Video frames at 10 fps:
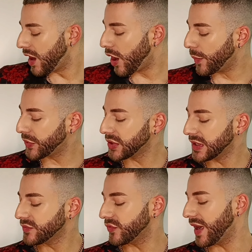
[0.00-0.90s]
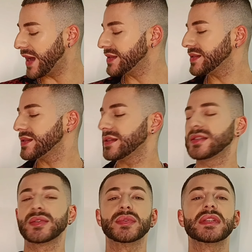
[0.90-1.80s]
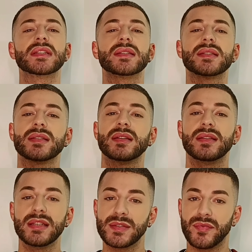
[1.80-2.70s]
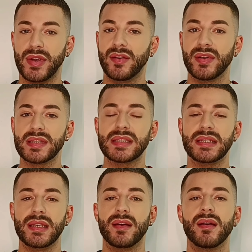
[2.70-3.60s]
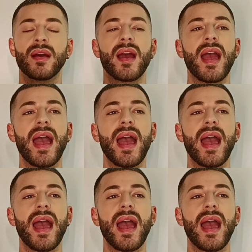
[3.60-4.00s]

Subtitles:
Opulent Red. So this is this fragrance here.